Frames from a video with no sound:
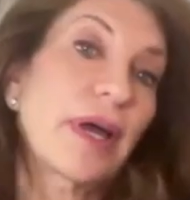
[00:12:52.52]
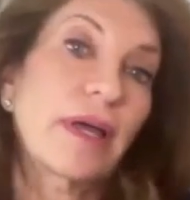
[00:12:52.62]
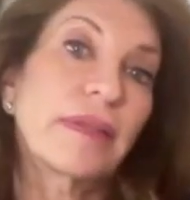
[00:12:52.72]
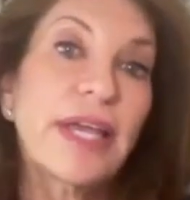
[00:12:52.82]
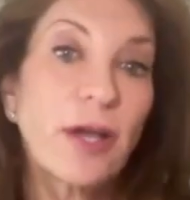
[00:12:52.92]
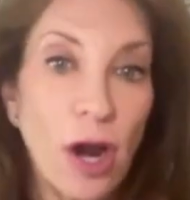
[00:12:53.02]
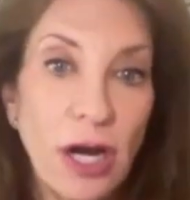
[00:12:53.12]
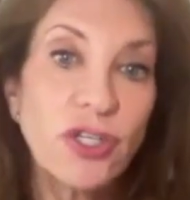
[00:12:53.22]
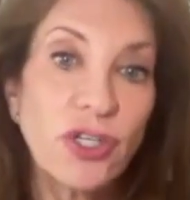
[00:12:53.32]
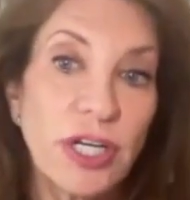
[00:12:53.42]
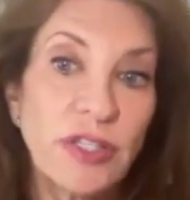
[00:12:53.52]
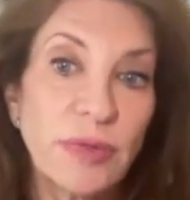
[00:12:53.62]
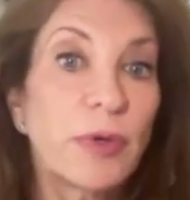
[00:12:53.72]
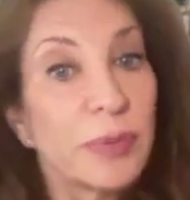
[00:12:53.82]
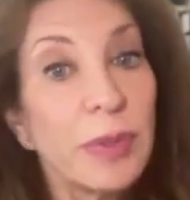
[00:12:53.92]
unlike car insurance,
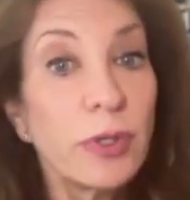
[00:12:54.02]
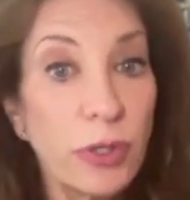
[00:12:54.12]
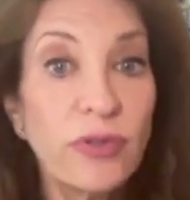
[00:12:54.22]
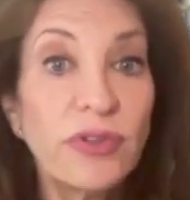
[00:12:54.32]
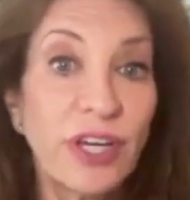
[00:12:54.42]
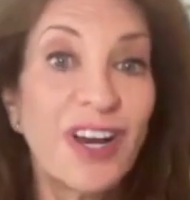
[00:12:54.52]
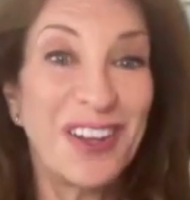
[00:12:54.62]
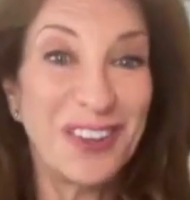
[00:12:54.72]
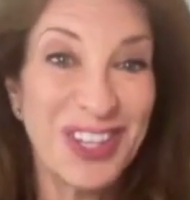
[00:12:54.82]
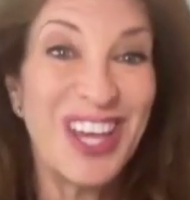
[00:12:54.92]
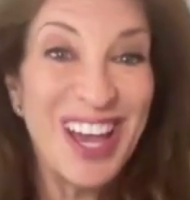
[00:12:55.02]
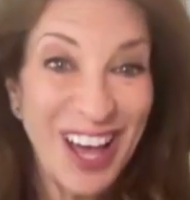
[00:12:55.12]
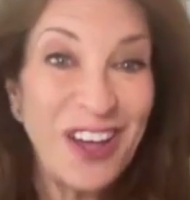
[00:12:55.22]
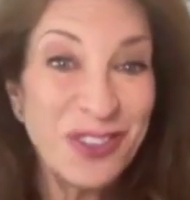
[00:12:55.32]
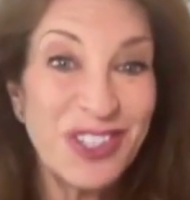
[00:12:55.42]
most people use their
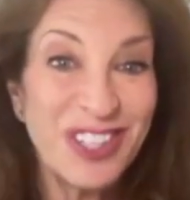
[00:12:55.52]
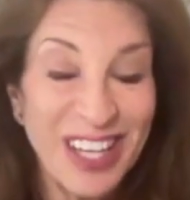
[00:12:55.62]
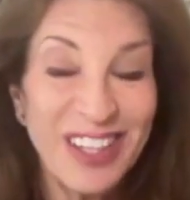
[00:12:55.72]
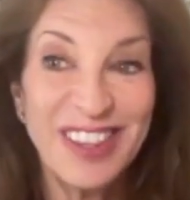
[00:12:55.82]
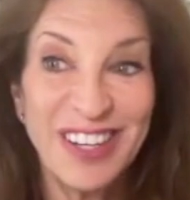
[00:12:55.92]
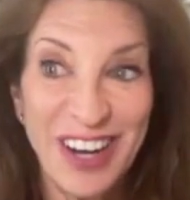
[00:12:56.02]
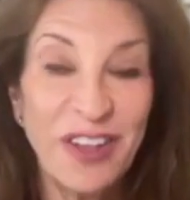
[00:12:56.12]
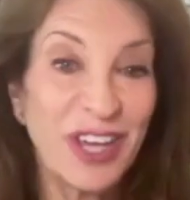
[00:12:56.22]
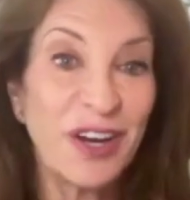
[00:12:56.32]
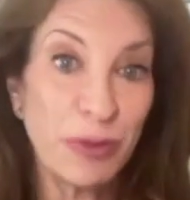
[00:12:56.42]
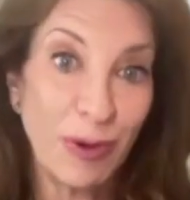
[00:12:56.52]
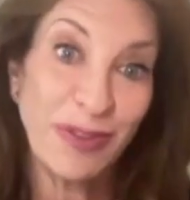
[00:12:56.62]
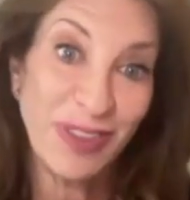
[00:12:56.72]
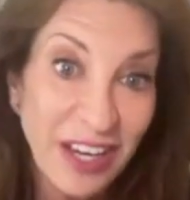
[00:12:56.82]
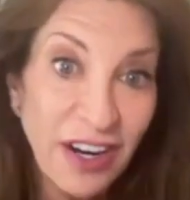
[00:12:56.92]
healthcare throughout
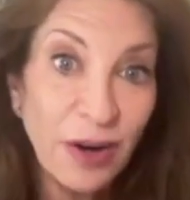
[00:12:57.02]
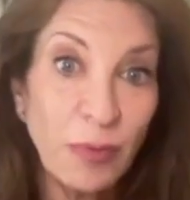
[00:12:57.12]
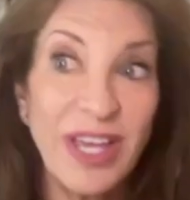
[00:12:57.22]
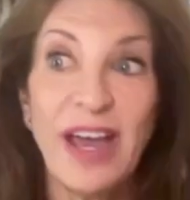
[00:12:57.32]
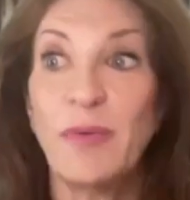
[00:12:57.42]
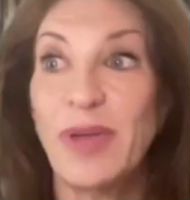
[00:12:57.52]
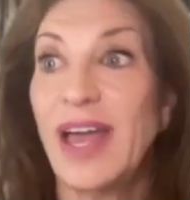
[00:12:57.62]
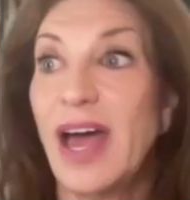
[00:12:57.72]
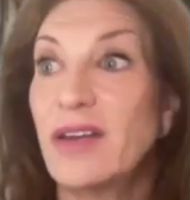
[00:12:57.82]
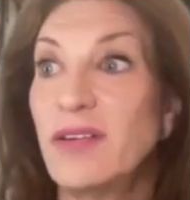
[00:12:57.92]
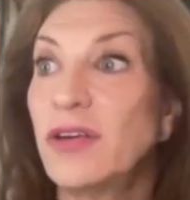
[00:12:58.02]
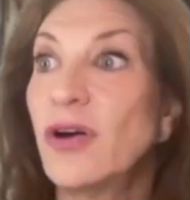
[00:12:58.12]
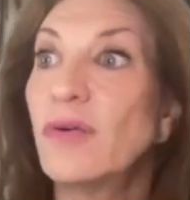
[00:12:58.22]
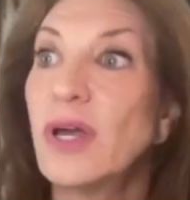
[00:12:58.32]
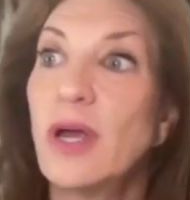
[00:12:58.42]
the year. We get,
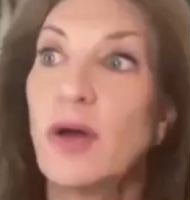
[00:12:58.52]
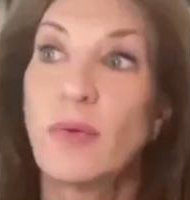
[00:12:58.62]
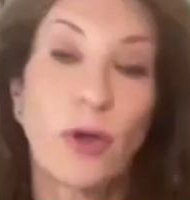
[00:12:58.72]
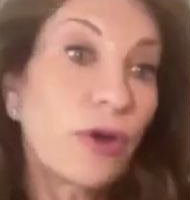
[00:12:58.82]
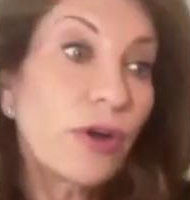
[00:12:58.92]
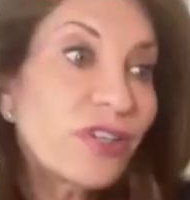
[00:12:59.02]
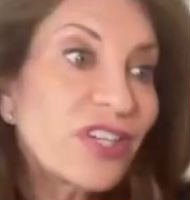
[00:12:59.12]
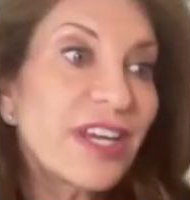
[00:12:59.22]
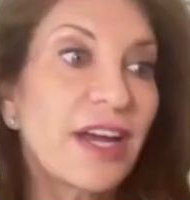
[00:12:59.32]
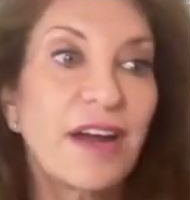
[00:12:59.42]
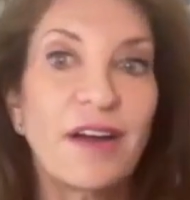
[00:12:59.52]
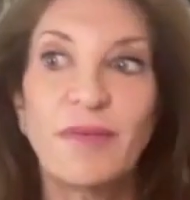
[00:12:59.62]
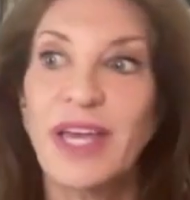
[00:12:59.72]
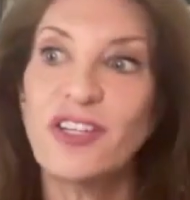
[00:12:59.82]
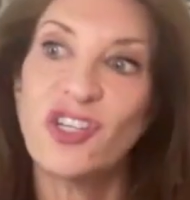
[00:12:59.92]
go to urgent care,
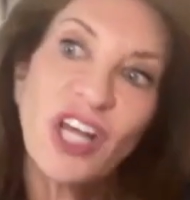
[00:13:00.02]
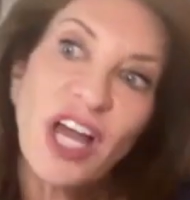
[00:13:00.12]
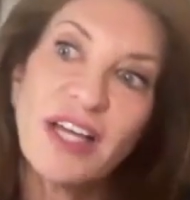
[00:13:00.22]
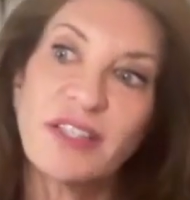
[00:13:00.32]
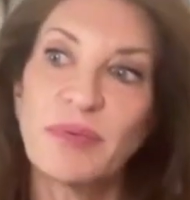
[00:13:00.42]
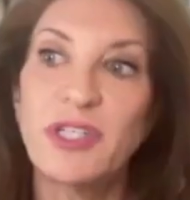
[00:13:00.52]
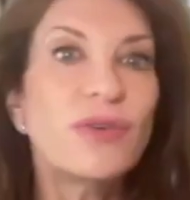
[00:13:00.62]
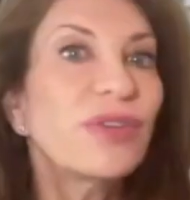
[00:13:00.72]
we get shots, we do